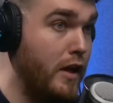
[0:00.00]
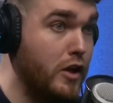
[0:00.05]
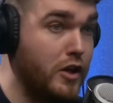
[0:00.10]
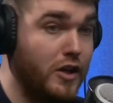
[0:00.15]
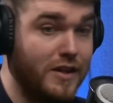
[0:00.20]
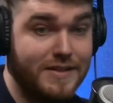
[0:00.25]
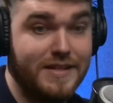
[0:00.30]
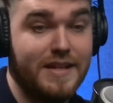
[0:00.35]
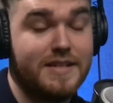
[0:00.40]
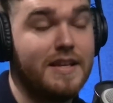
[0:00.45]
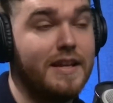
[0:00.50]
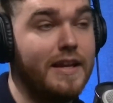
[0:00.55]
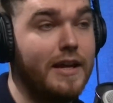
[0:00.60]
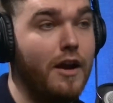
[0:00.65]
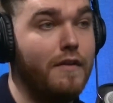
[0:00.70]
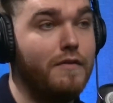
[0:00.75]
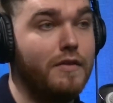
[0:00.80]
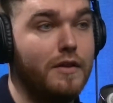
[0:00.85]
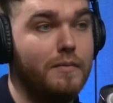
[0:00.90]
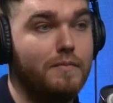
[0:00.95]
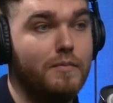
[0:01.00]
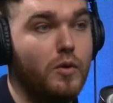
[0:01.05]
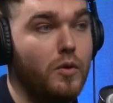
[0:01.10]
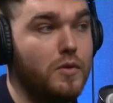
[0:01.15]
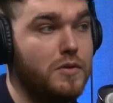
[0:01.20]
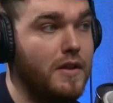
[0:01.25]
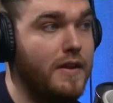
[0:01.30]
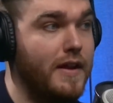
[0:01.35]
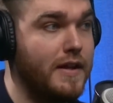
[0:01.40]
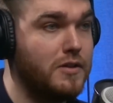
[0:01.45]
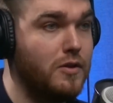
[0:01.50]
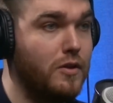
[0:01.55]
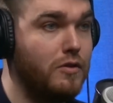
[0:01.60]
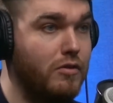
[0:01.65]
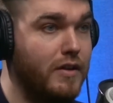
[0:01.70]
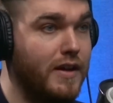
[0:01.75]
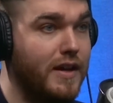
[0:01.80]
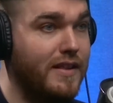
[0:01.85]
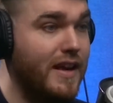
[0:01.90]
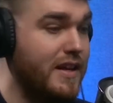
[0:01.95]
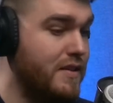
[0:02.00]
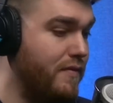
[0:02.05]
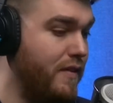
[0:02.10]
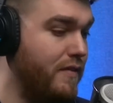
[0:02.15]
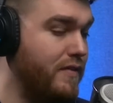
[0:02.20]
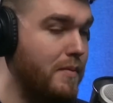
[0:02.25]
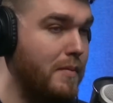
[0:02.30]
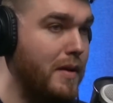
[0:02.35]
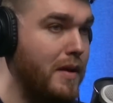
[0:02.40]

consistently over the course of the next 2 or 3 years, that's £50